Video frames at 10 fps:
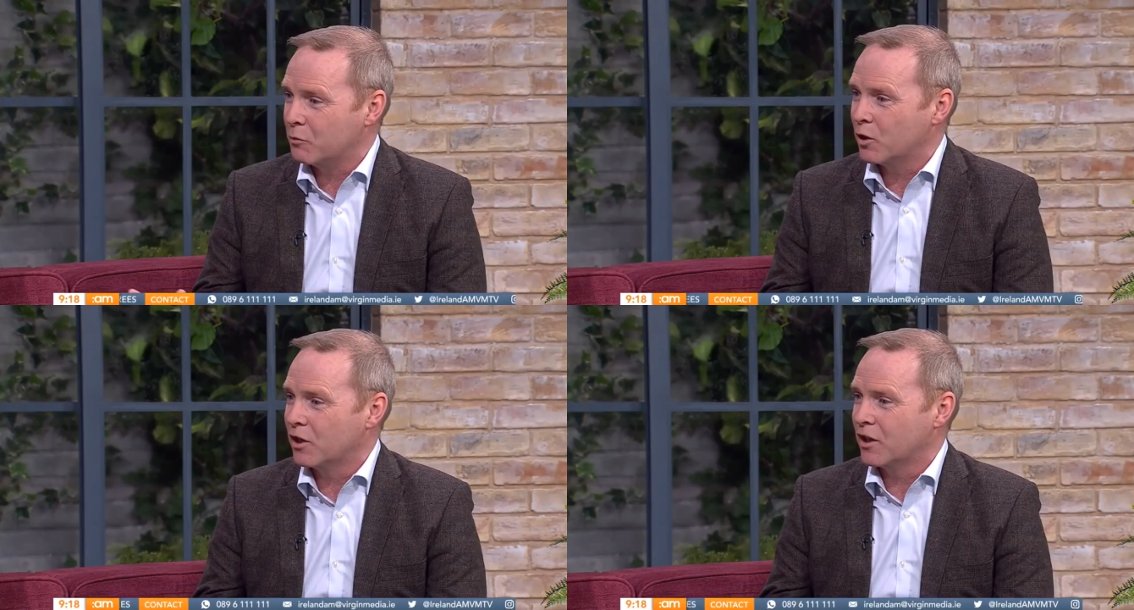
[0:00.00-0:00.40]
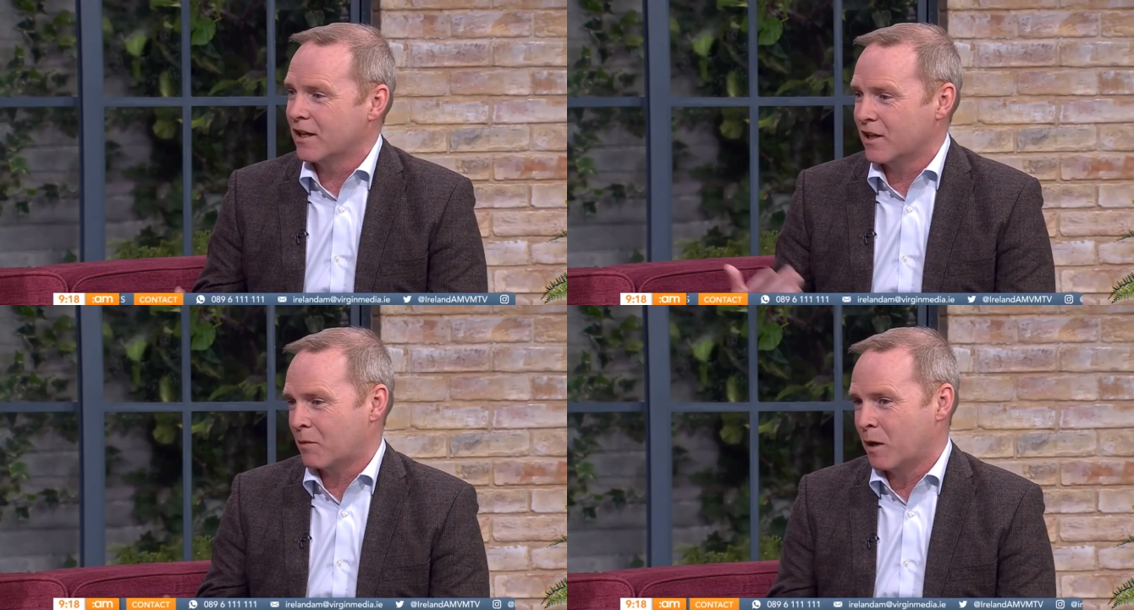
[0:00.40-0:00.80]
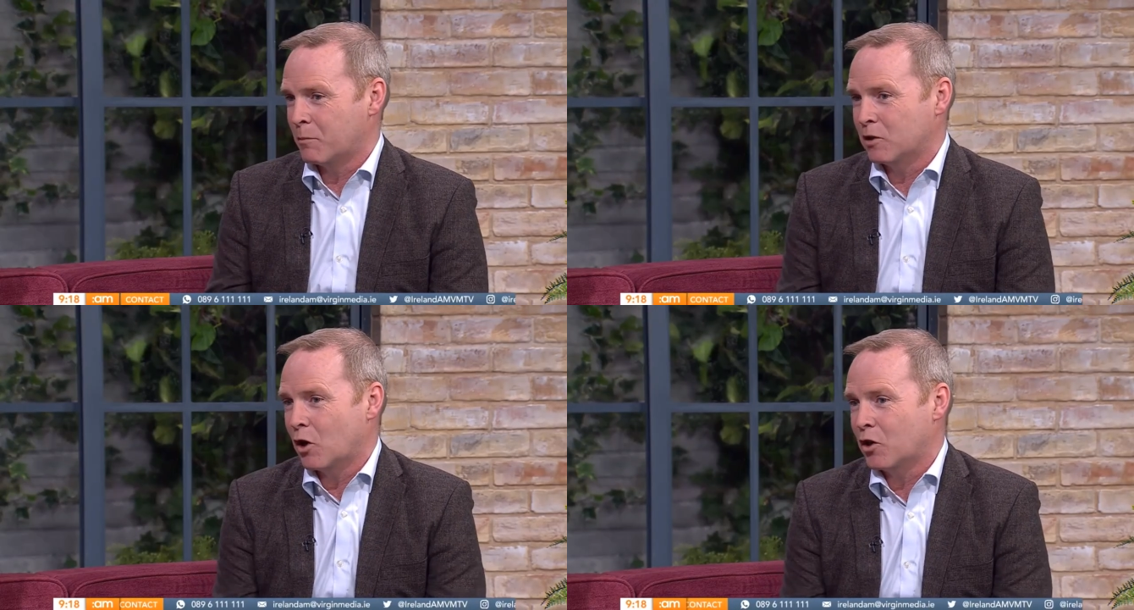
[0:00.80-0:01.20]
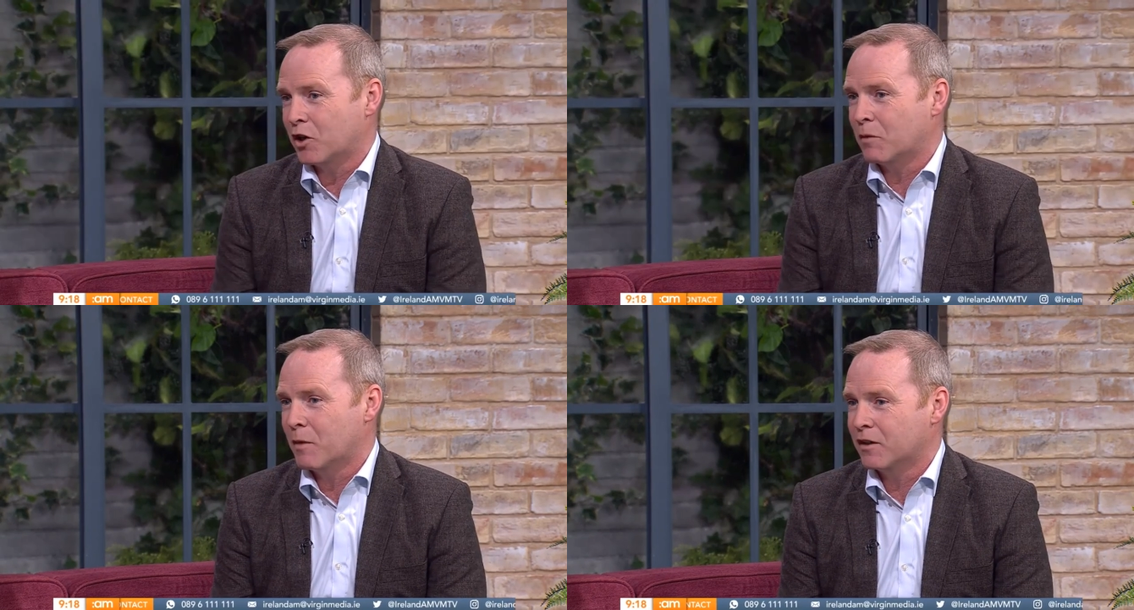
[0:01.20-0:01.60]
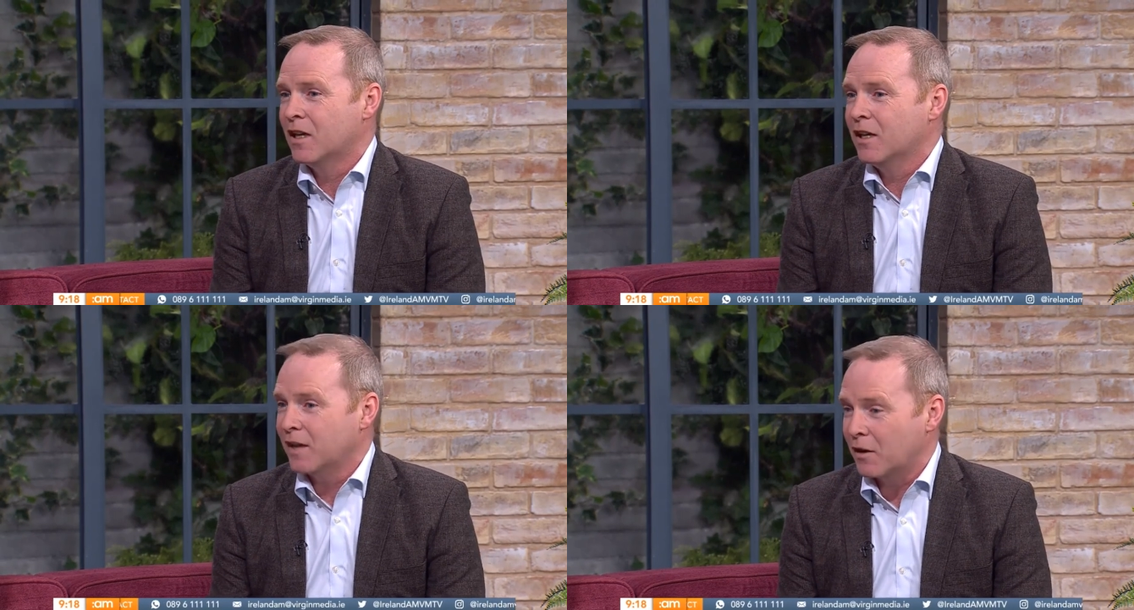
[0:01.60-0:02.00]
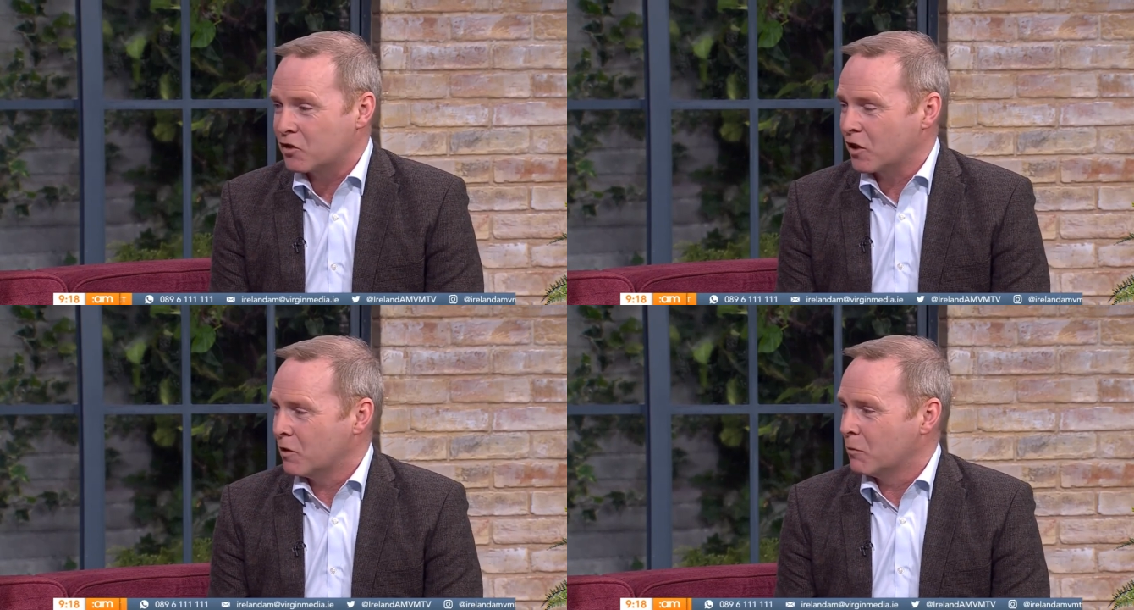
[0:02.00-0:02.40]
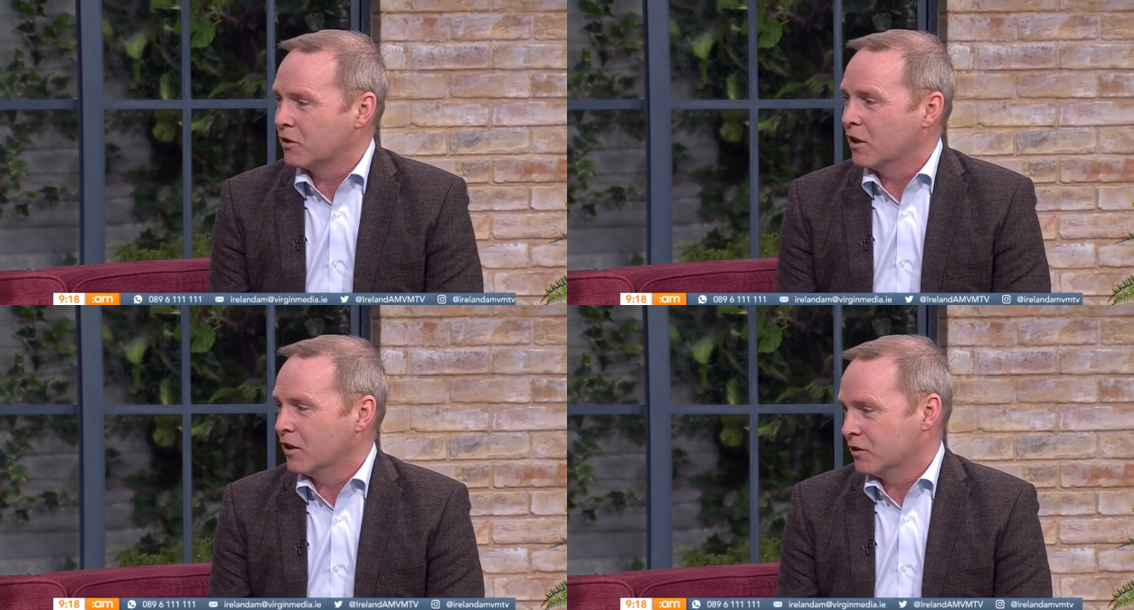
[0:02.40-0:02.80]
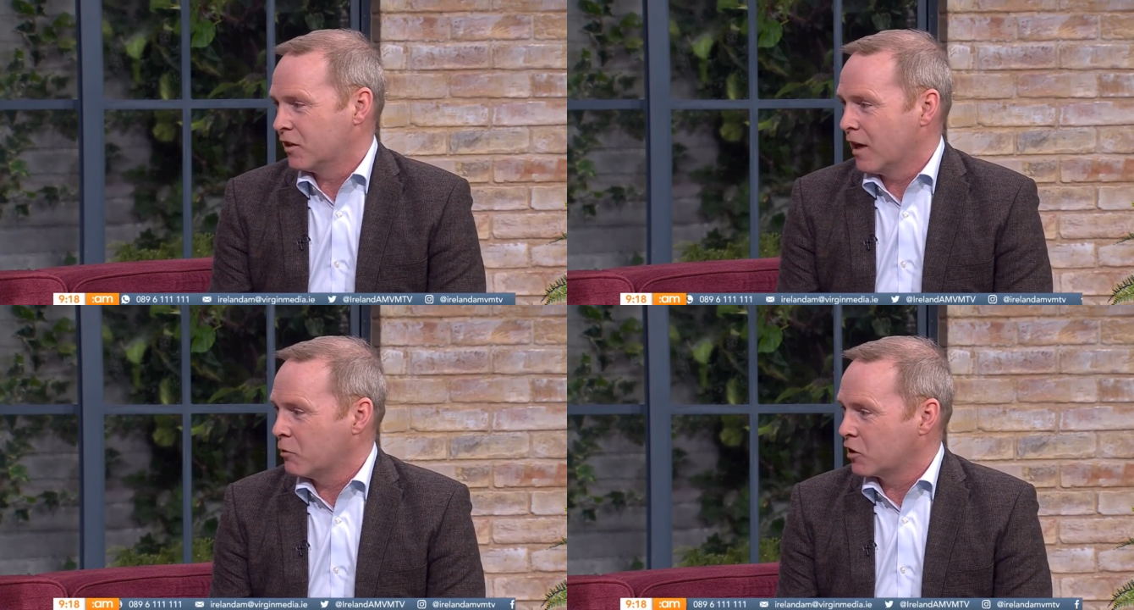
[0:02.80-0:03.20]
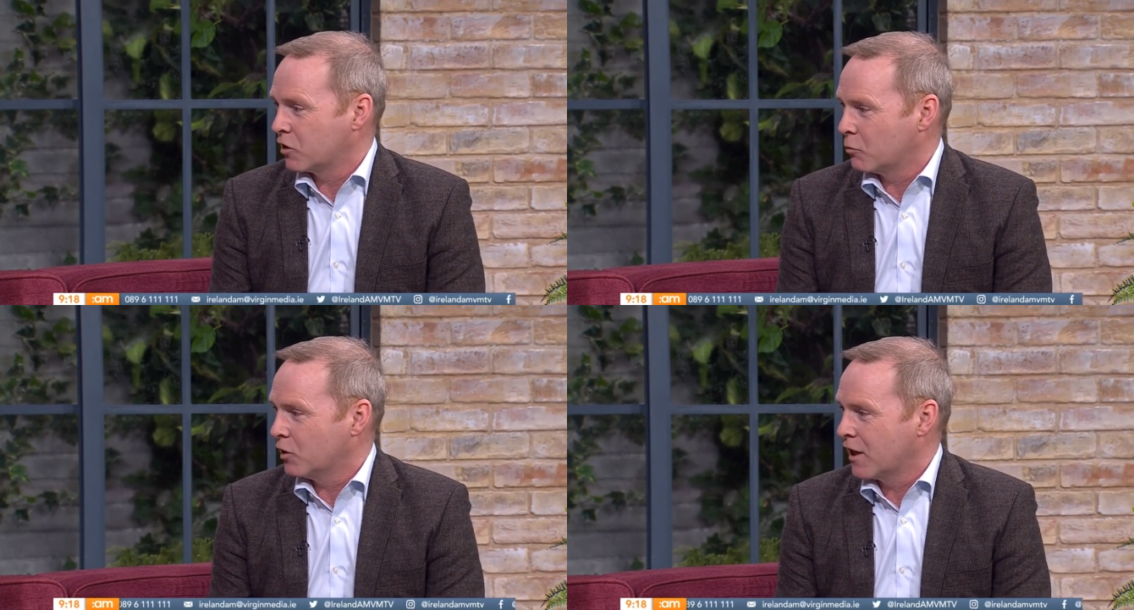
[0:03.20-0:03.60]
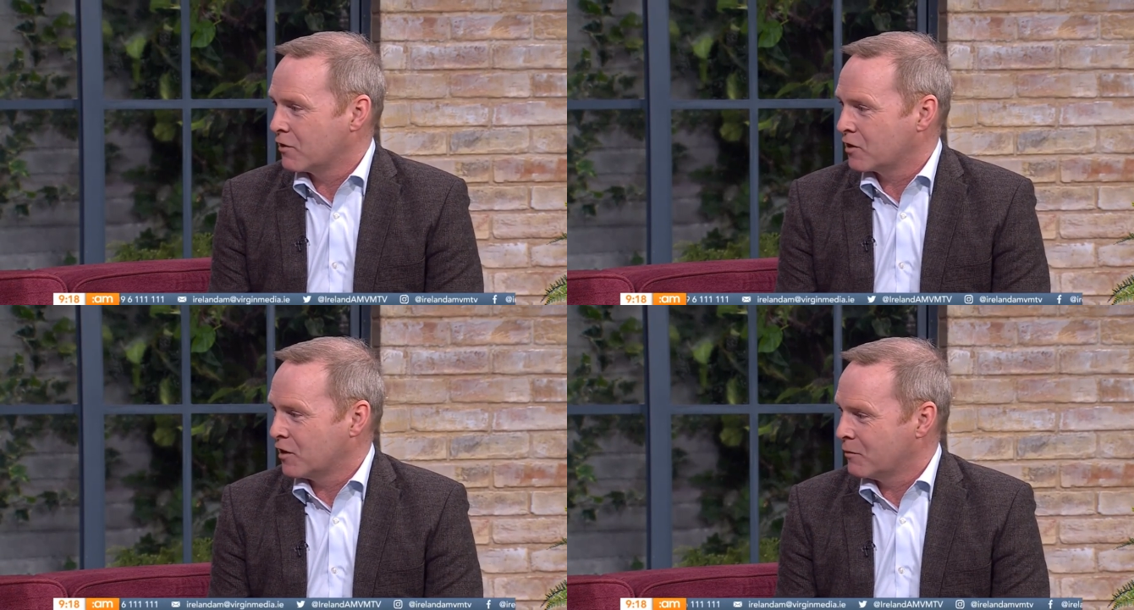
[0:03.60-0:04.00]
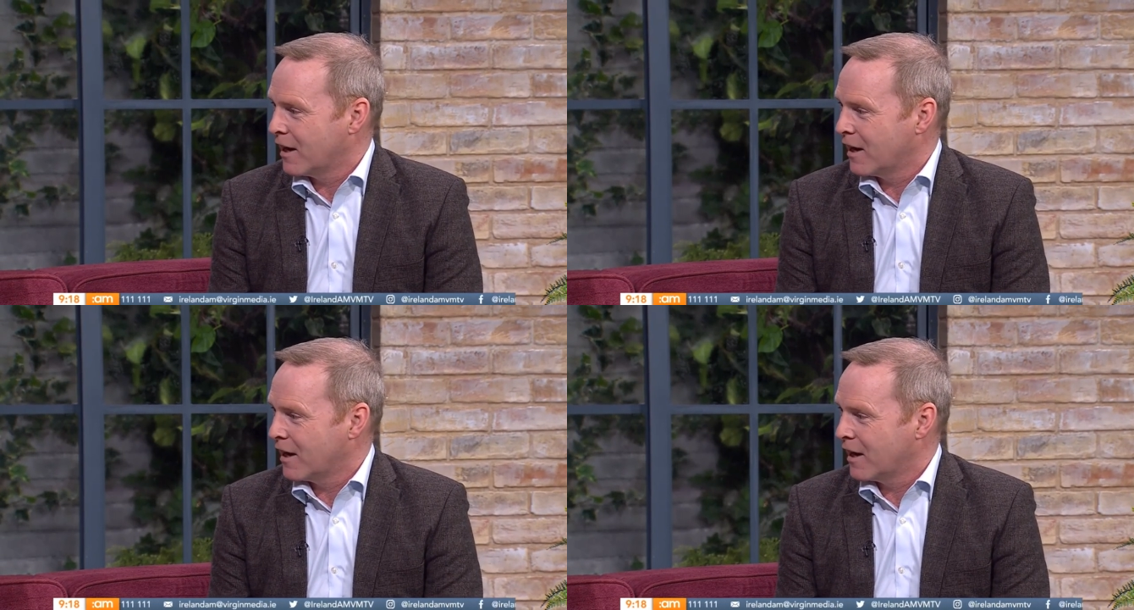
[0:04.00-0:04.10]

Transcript: word and let's get people talking about Down syndrome on today, which is World Down Syndrome Day.